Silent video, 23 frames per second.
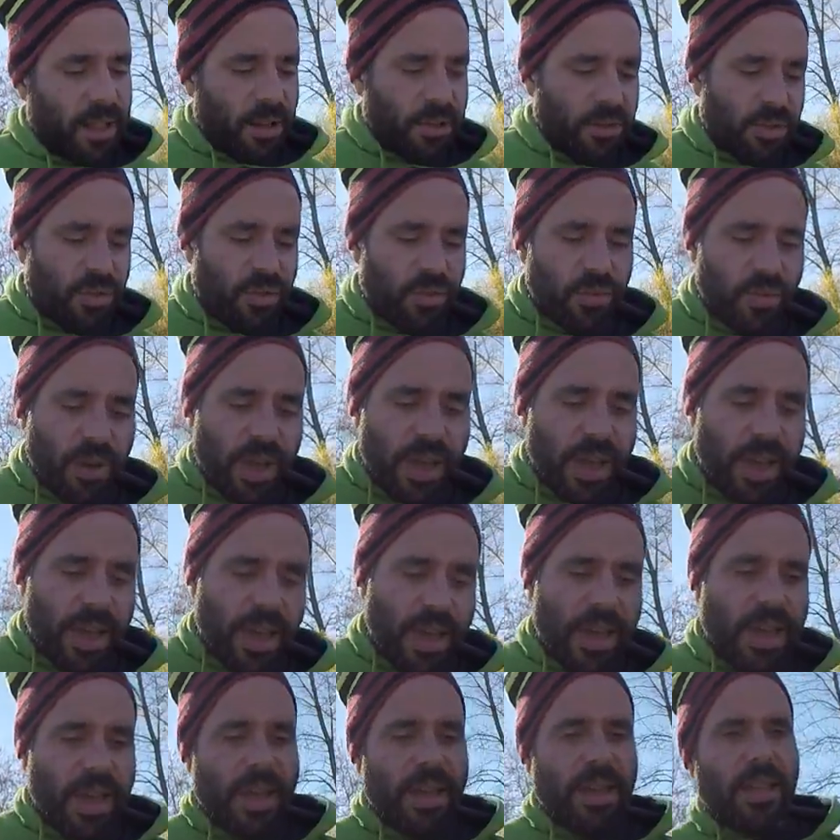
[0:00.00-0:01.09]
onto
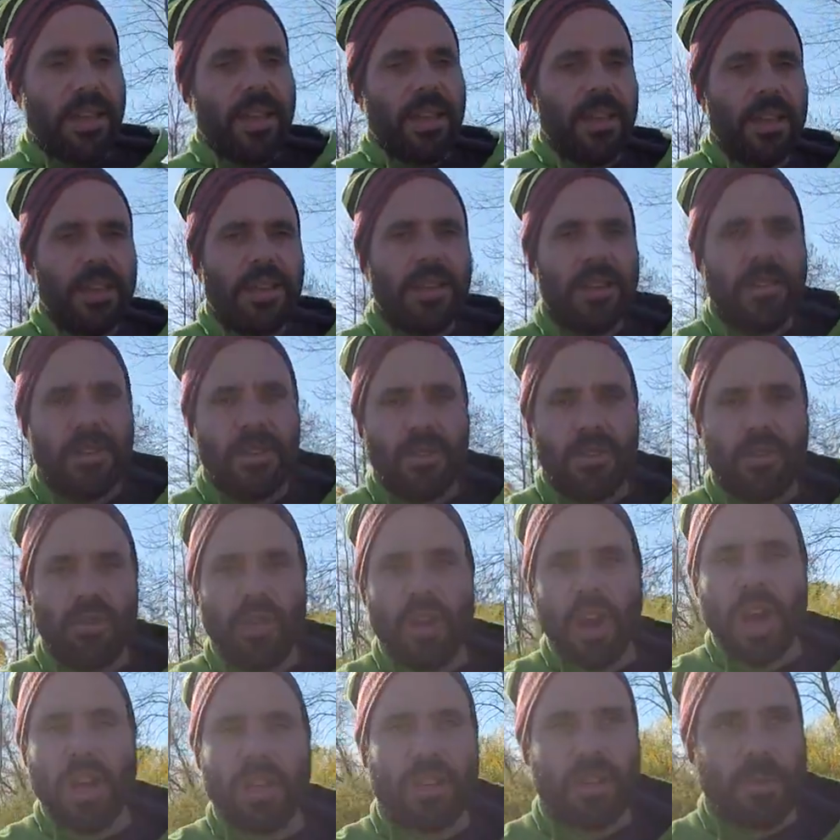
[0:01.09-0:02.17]

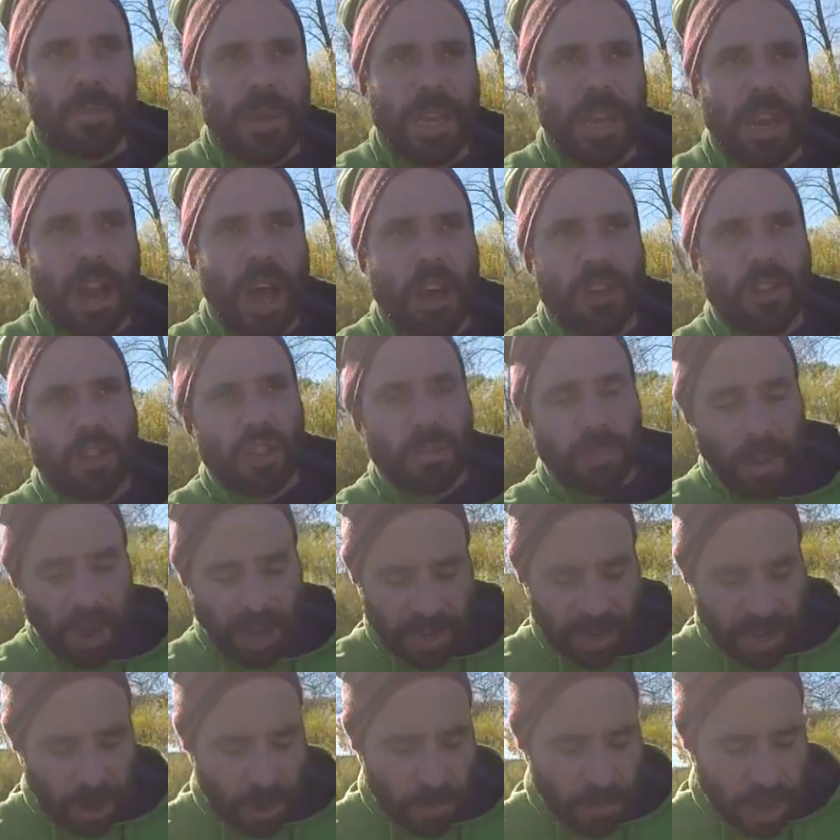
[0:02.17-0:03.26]
to be launched by
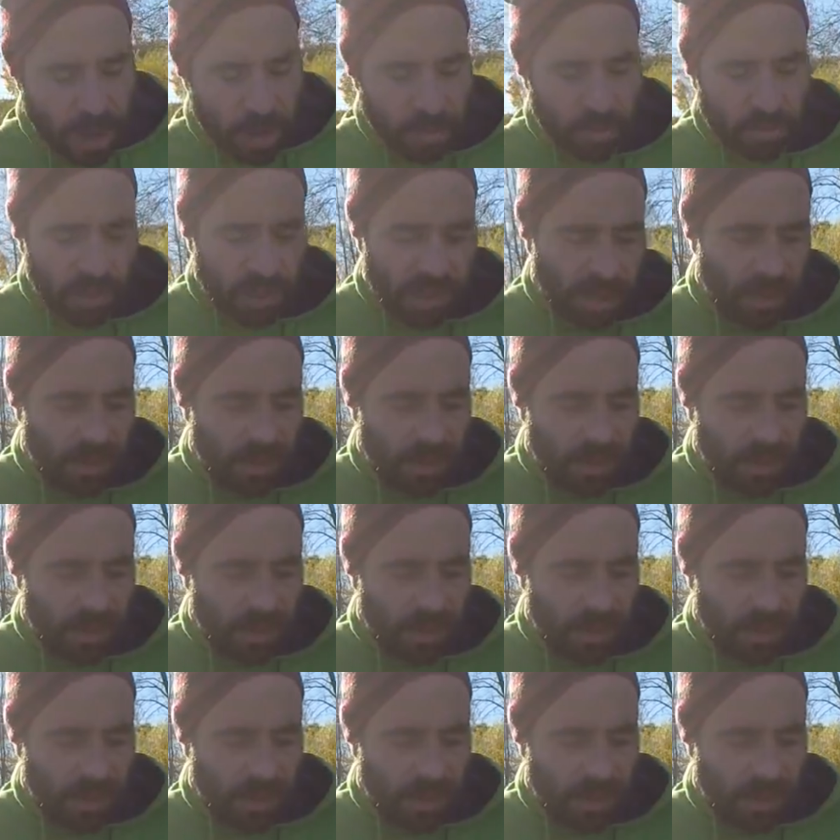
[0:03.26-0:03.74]
their balloons.